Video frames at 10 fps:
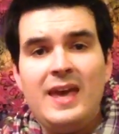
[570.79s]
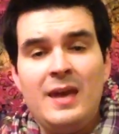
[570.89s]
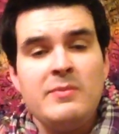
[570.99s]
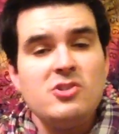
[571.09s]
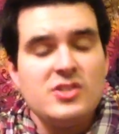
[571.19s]

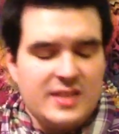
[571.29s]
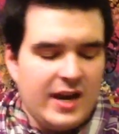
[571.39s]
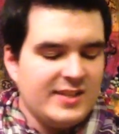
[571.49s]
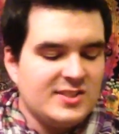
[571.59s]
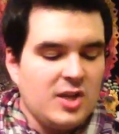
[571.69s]
images that
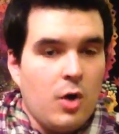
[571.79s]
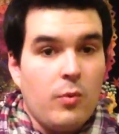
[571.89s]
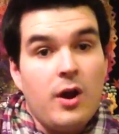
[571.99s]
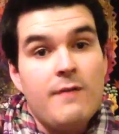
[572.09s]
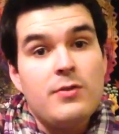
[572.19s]
I saw
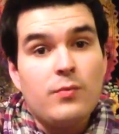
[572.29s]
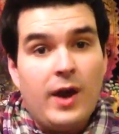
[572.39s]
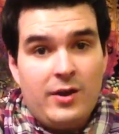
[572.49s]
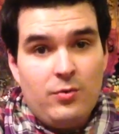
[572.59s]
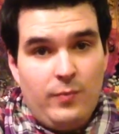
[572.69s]
were of the
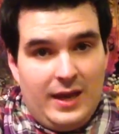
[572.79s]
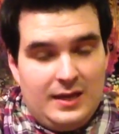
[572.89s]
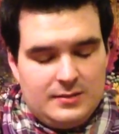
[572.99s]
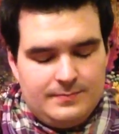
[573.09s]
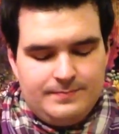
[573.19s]

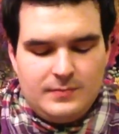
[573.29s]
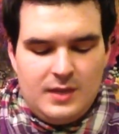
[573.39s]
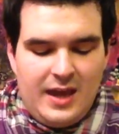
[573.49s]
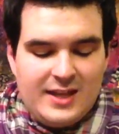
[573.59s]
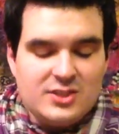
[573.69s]
Rider-Waite.
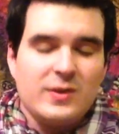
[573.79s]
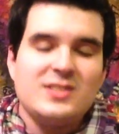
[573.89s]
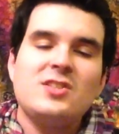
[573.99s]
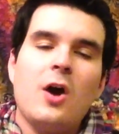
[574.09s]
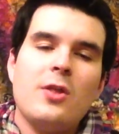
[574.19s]
And so I
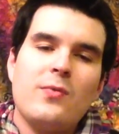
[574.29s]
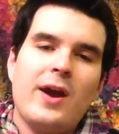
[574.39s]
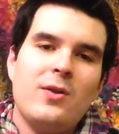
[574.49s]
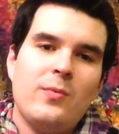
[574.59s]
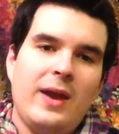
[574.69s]
saw the
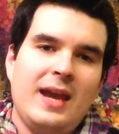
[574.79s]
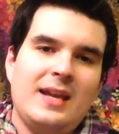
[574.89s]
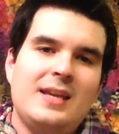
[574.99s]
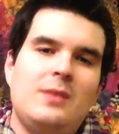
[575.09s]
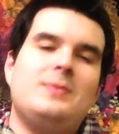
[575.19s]

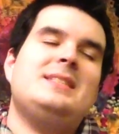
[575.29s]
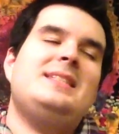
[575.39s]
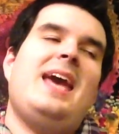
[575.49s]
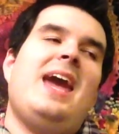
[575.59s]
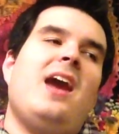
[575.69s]
Rider-Waite, it was
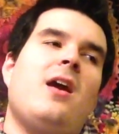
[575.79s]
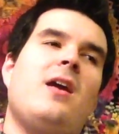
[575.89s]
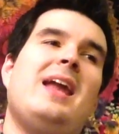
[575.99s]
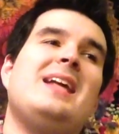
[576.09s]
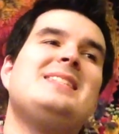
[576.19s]

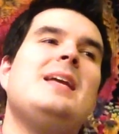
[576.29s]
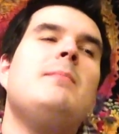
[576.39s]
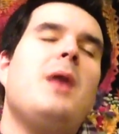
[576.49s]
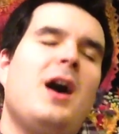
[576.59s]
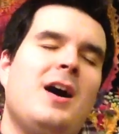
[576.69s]
there, and I said,
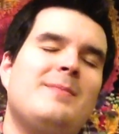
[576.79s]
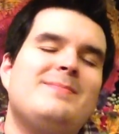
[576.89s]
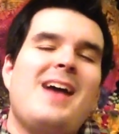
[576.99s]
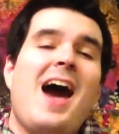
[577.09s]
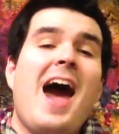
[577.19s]

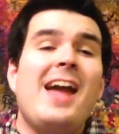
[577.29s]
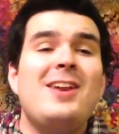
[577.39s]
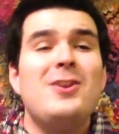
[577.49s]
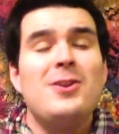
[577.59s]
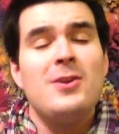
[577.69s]
Mom, I
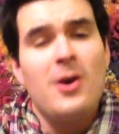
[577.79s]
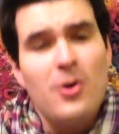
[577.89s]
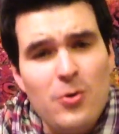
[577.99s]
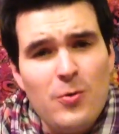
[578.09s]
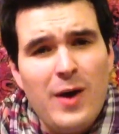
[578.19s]

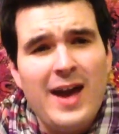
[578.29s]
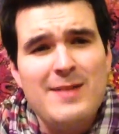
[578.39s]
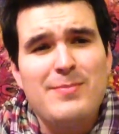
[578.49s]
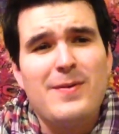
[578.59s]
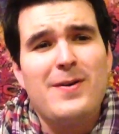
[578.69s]
know I
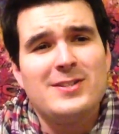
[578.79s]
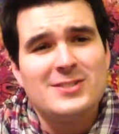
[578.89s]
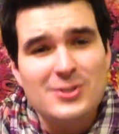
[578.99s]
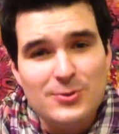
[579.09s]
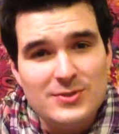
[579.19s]
bought
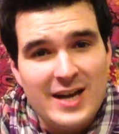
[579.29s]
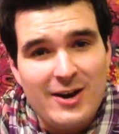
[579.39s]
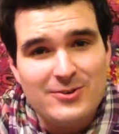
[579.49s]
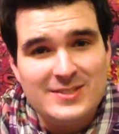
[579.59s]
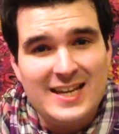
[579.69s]
2
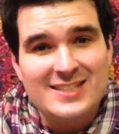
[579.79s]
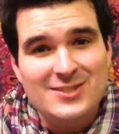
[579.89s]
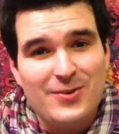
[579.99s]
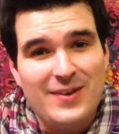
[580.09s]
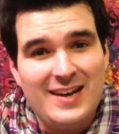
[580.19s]
tarot decks
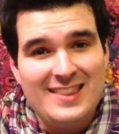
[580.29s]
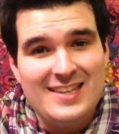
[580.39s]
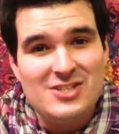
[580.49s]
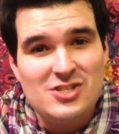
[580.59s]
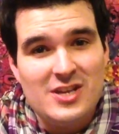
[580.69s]
already
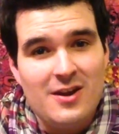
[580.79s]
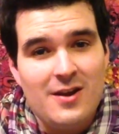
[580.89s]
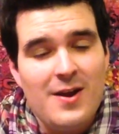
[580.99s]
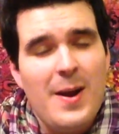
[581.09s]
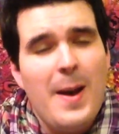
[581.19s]
this
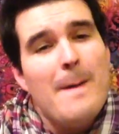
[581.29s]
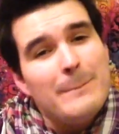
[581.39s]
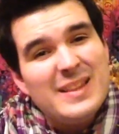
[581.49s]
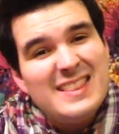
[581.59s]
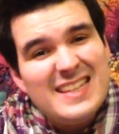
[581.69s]
year,
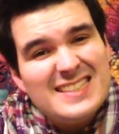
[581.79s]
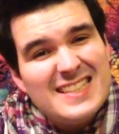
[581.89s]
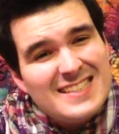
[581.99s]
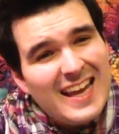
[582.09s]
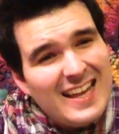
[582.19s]
but this
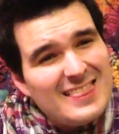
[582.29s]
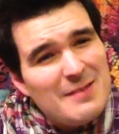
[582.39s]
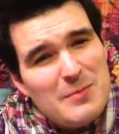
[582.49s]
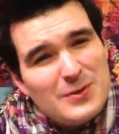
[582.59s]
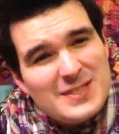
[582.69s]
is like the
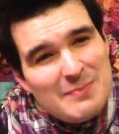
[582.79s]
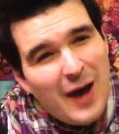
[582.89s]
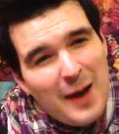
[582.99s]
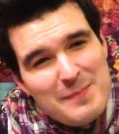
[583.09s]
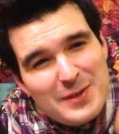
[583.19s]
most
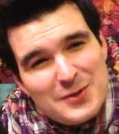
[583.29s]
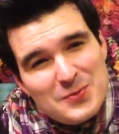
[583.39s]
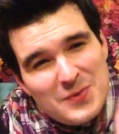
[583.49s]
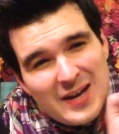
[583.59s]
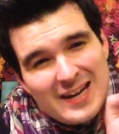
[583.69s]
popular
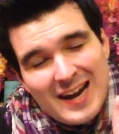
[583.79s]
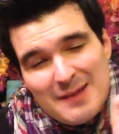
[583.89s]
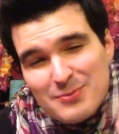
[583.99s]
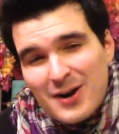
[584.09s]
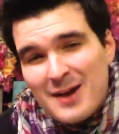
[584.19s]
one, and I
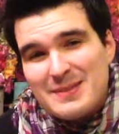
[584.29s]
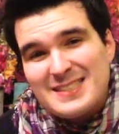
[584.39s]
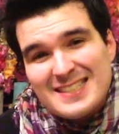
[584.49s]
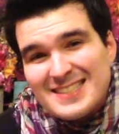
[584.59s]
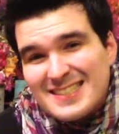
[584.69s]
promise
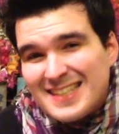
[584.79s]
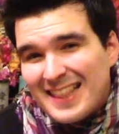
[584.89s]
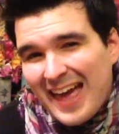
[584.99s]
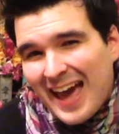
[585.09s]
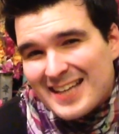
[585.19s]
this is the
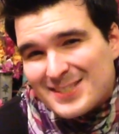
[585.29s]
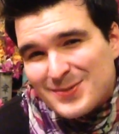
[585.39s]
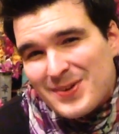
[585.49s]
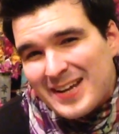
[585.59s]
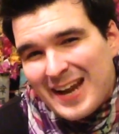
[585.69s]
last
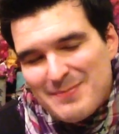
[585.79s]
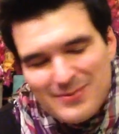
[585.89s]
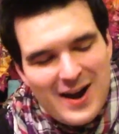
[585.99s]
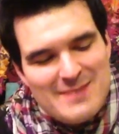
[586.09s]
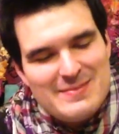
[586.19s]
one, I
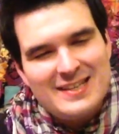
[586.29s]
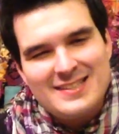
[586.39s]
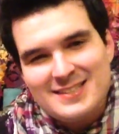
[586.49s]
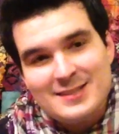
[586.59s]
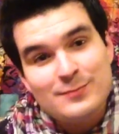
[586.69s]

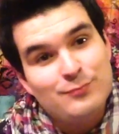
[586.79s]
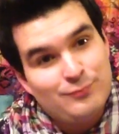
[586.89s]
promise.